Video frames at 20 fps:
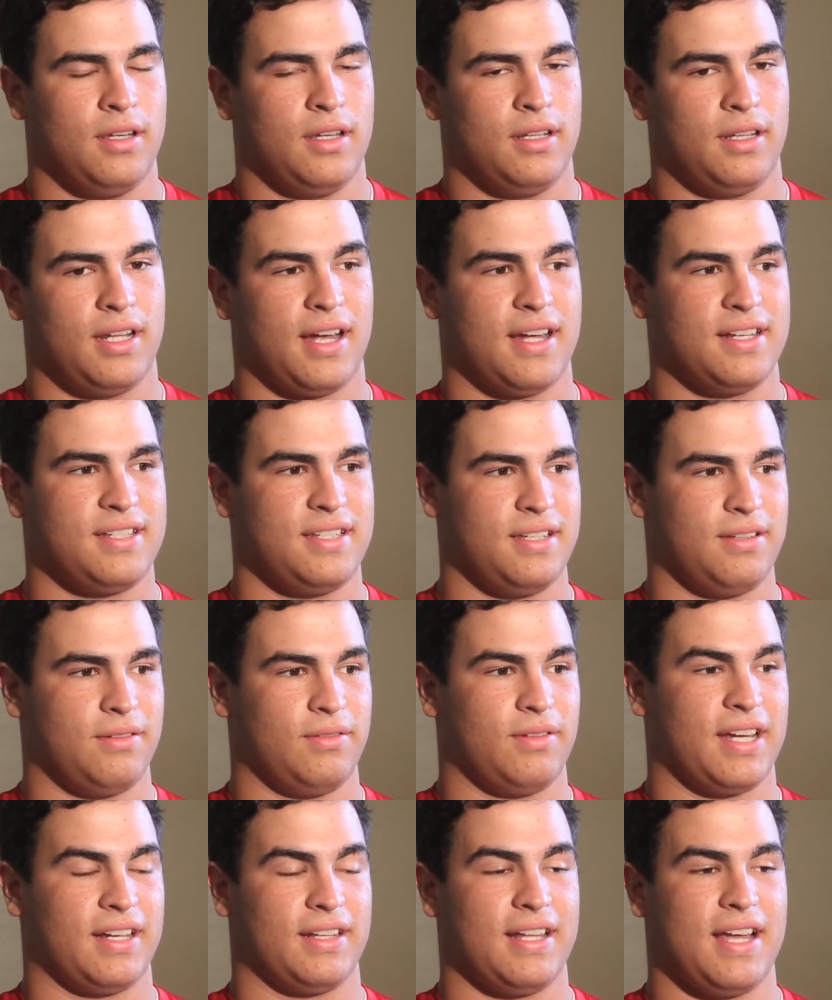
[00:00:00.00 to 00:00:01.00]
Like I see,
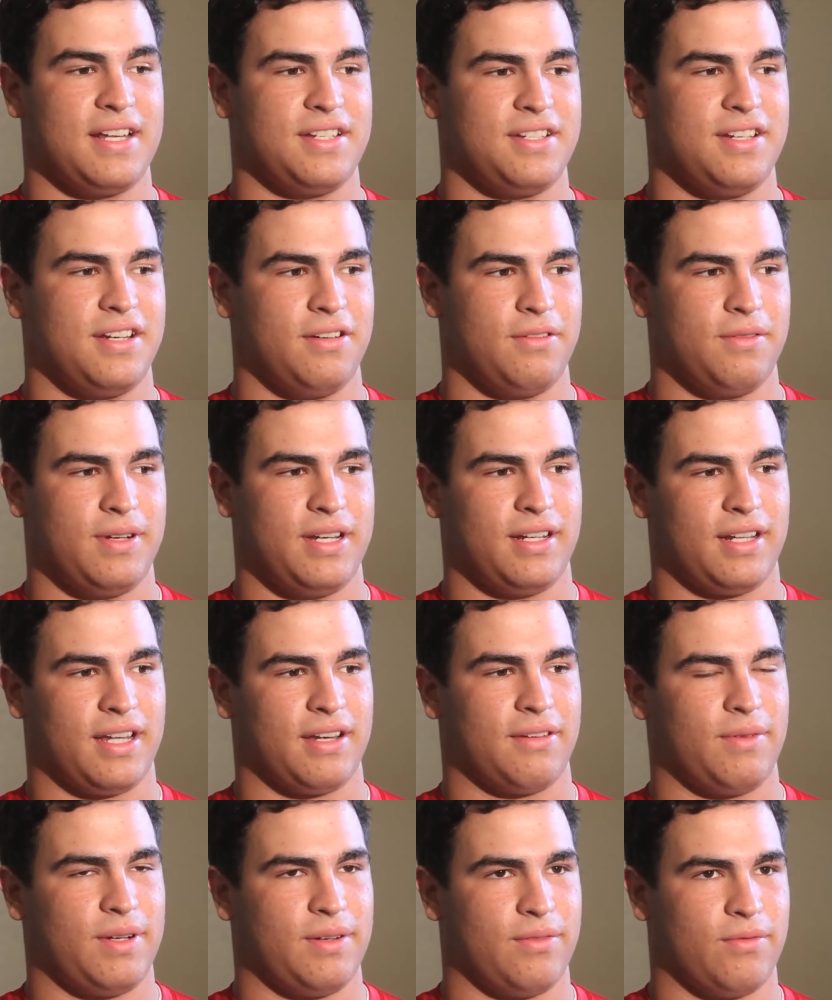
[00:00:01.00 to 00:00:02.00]
like last year we
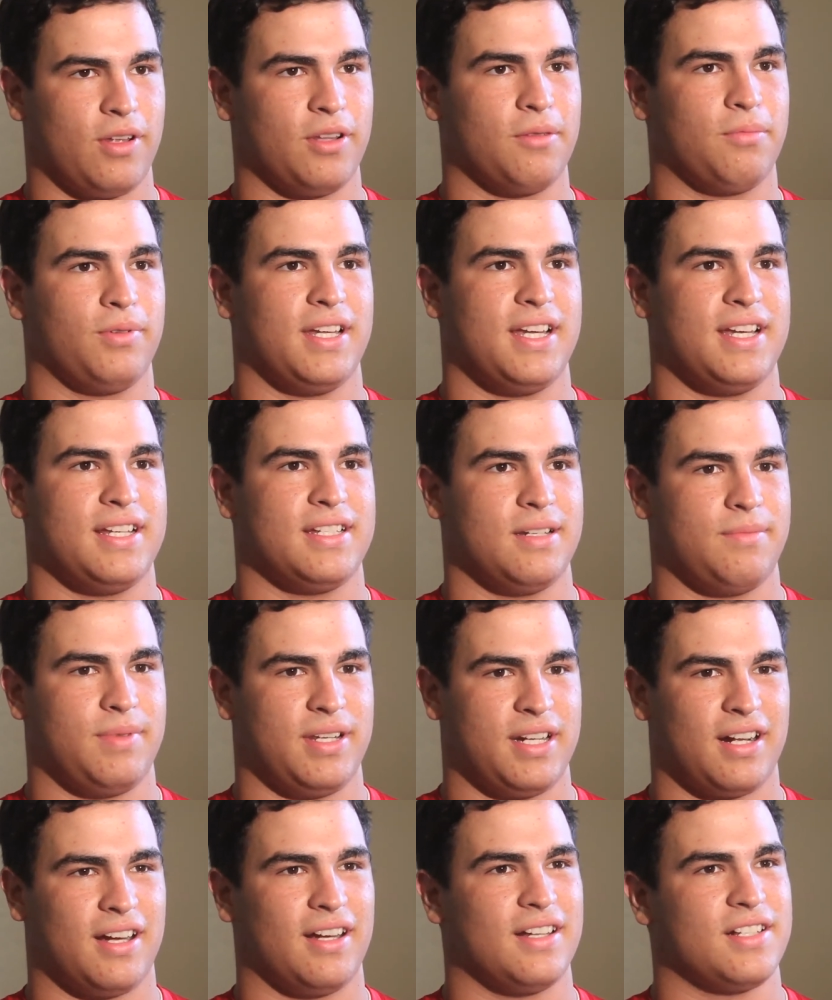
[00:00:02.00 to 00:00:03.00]
run the plays and
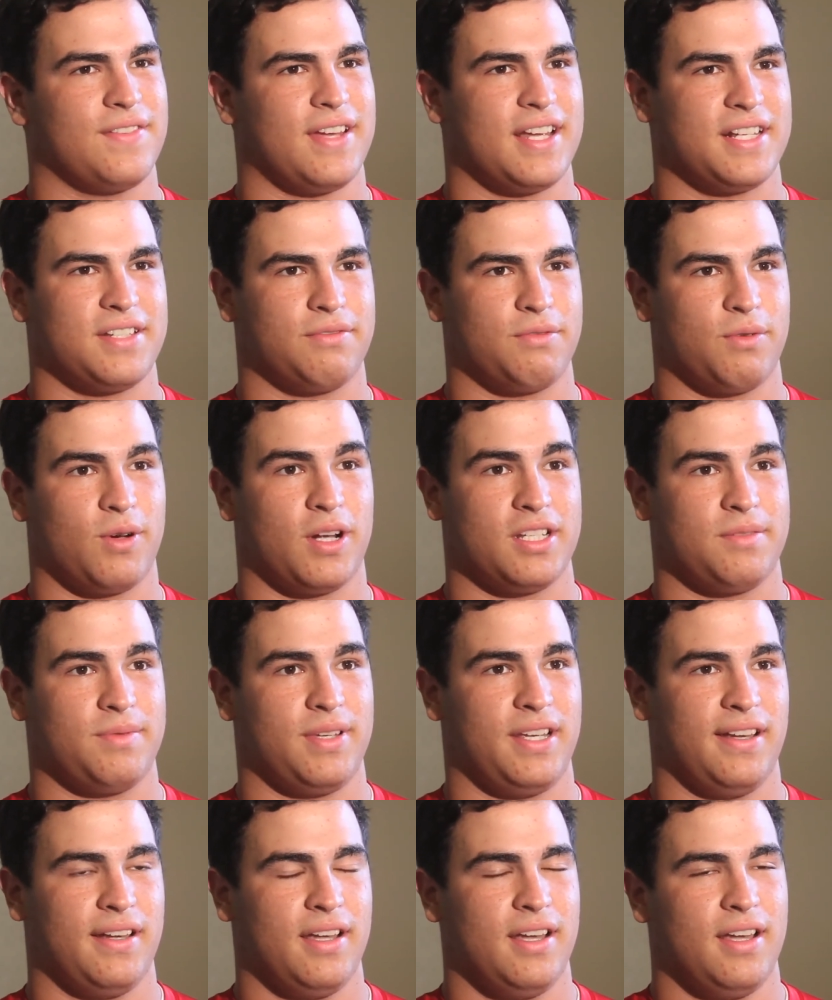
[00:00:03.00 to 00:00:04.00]
we're not as fast as we want to be.
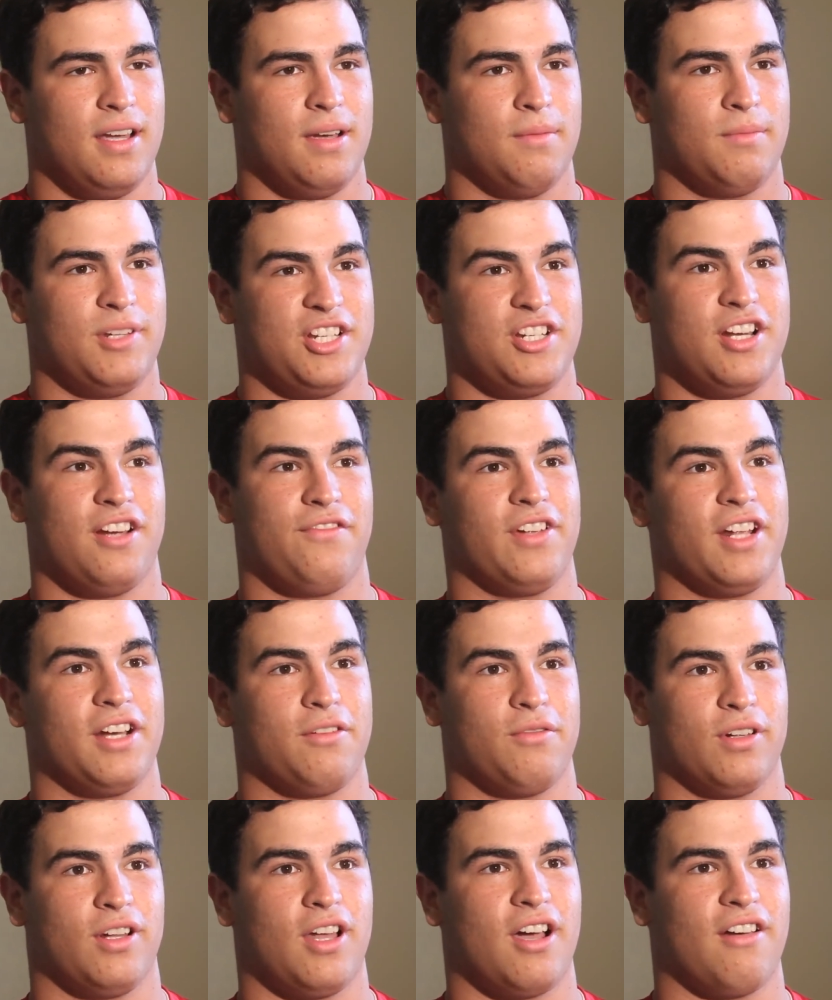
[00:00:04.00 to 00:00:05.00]
This year I feel like
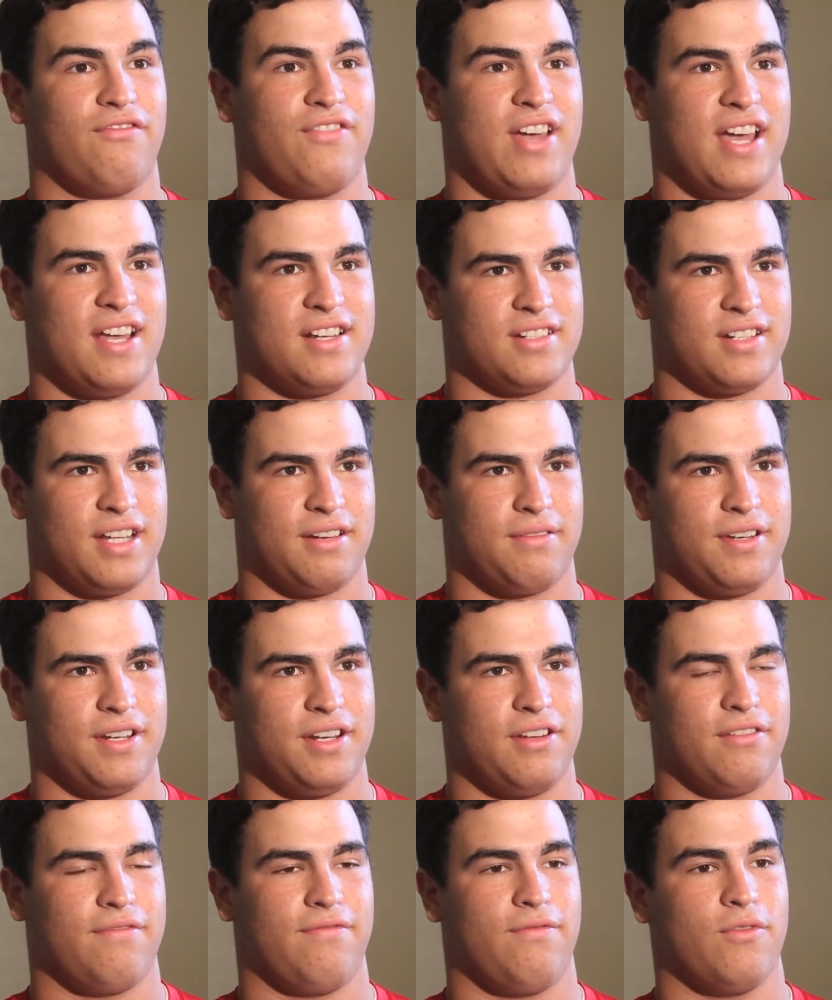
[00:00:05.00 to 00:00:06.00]
we're a lot faster. Like we
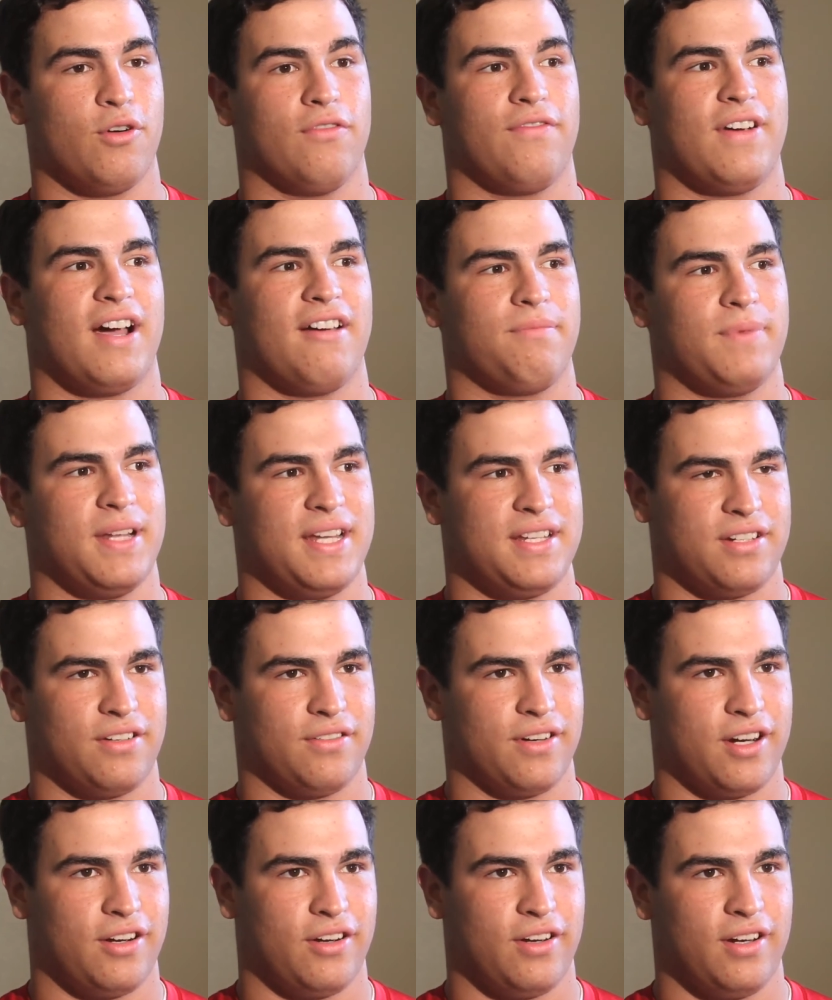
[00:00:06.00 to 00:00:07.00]
can do 4 or 5 plays in a
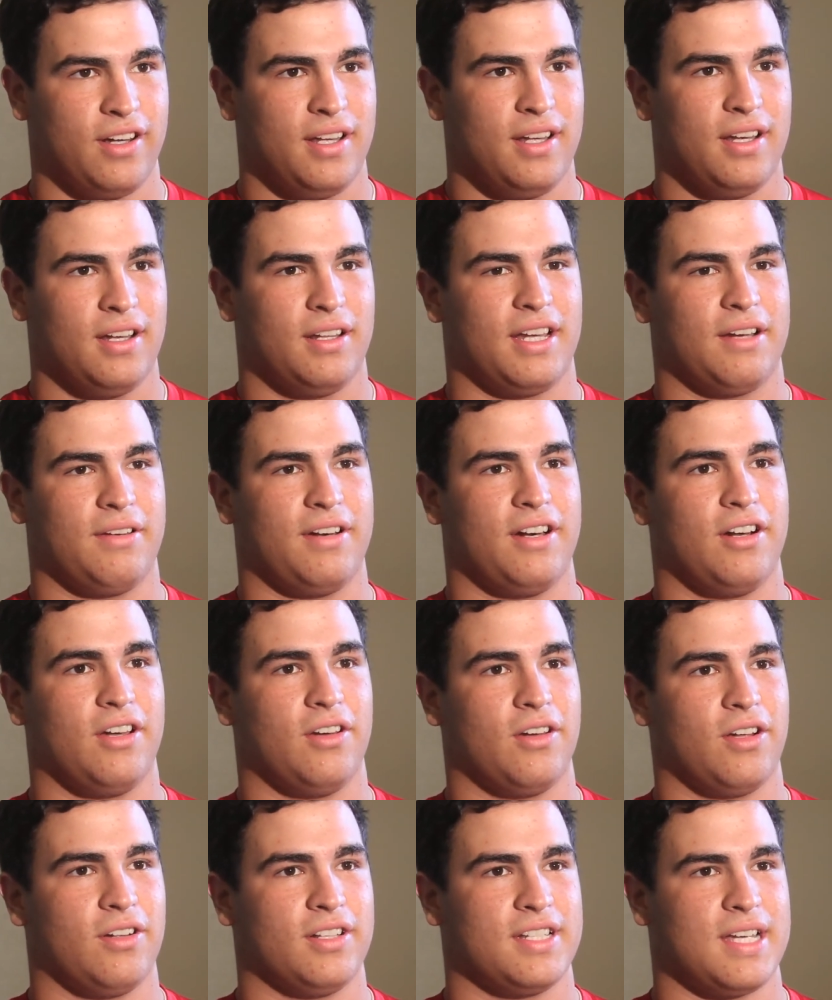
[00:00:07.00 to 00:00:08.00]
row, like in a
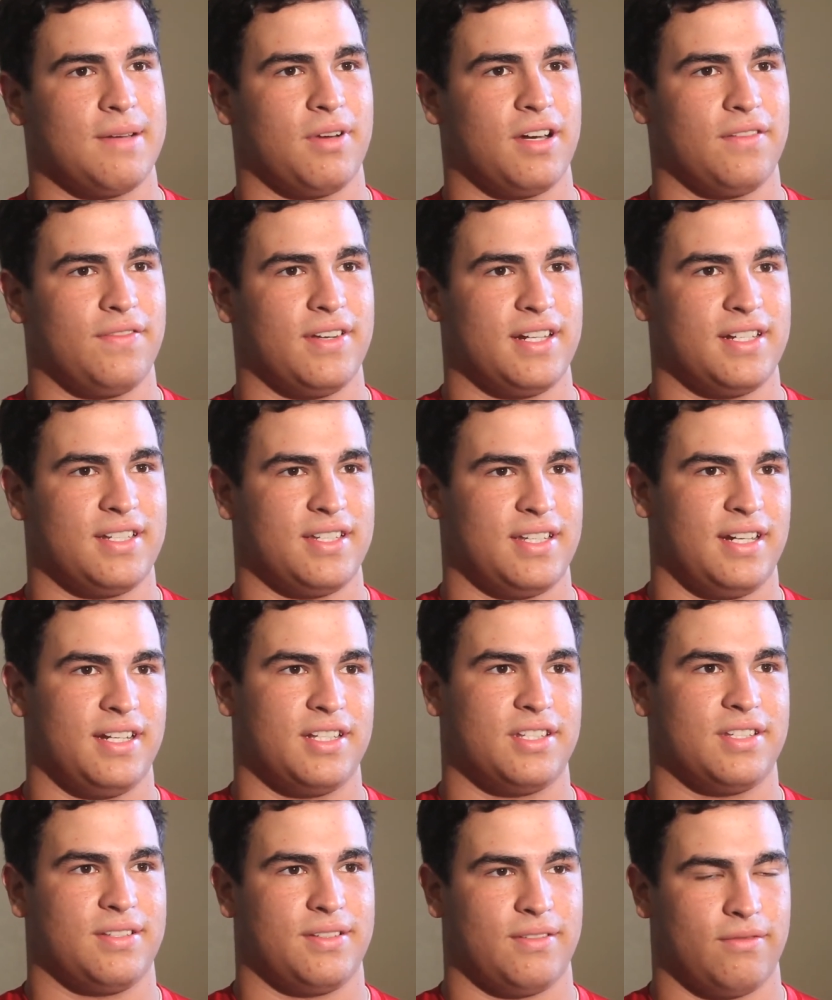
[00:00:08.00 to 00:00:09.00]
no-huddle type offense, and
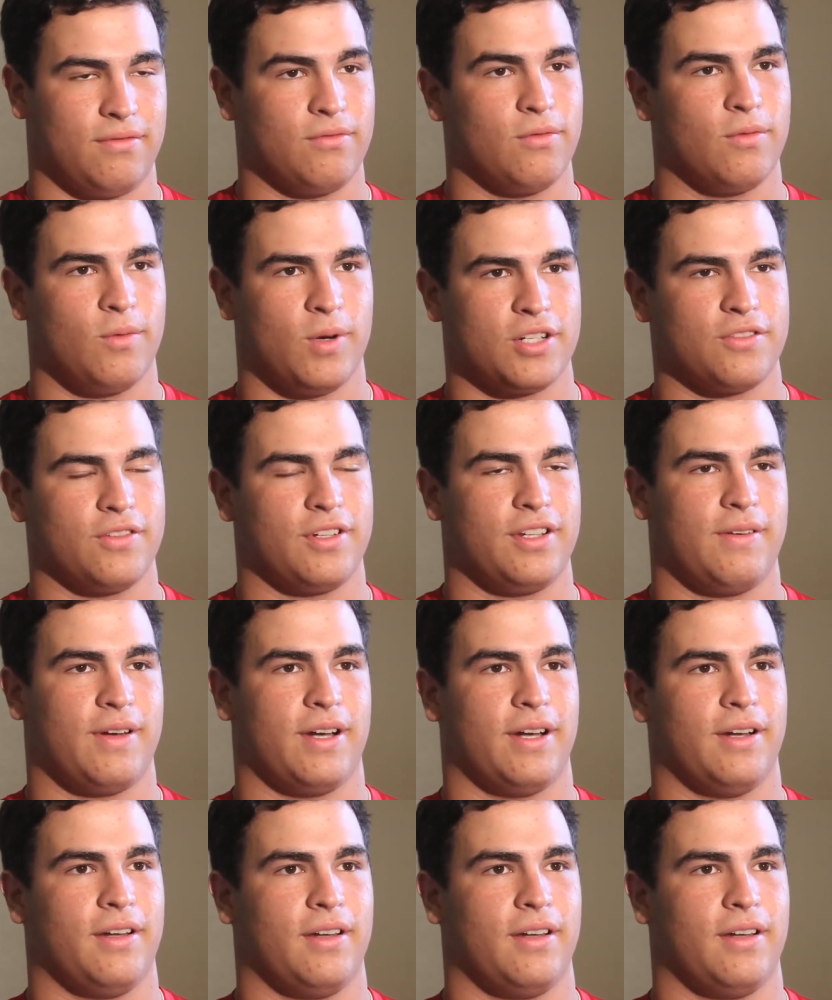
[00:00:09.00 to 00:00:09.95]
it works really well.